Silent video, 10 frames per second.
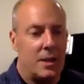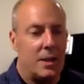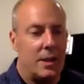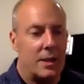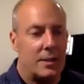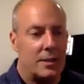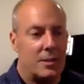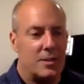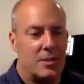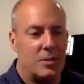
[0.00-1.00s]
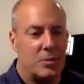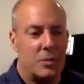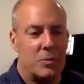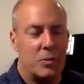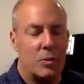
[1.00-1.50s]
and you'll
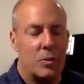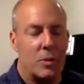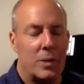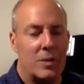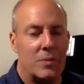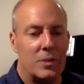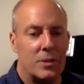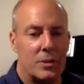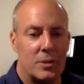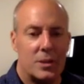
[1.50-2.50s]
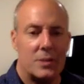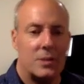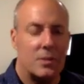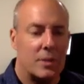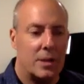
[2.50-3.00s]
be more aware of when you're
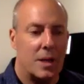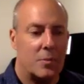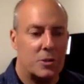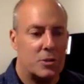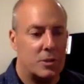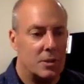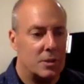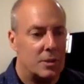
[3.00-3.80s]
adjusting with the embouchure.